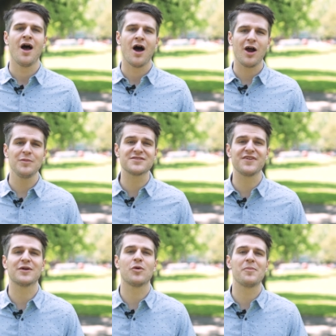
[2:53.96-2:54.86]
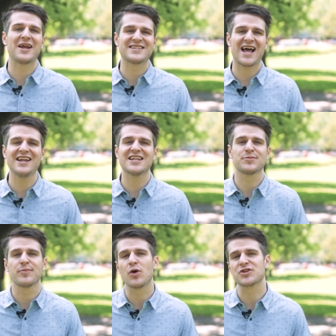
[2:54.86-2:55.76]
HomesVic will maintain its
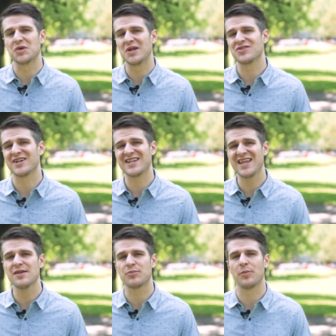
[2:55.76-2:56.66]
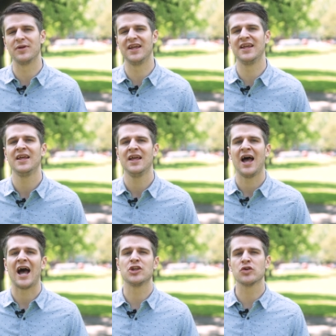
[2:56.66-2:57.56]
proportional interest in the property,
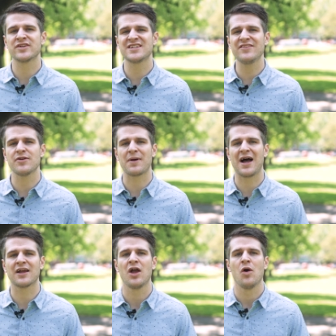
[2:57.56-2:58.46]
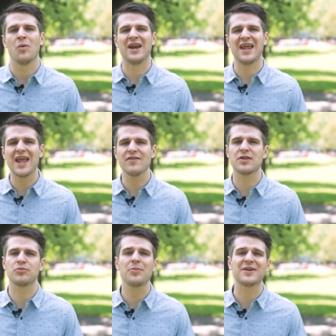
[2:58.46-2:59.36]
and you'll receive it back when either
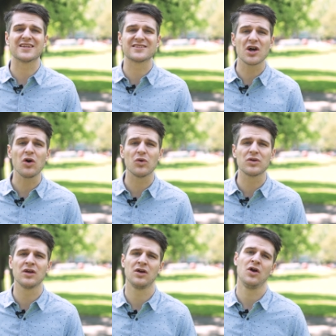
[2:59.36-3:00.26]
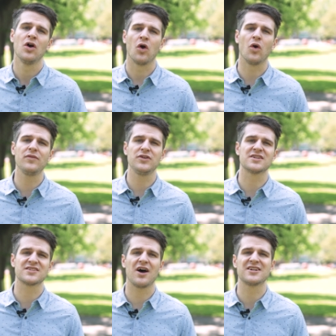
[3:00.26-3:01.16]
the property is sold or if you
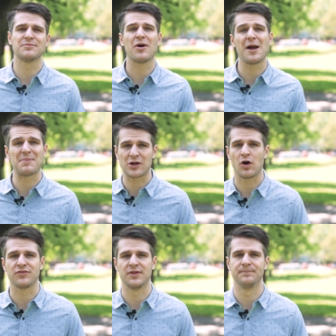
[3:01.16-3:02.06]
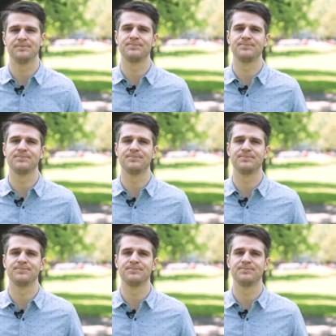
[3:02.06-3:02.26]
decide to buy it back off them.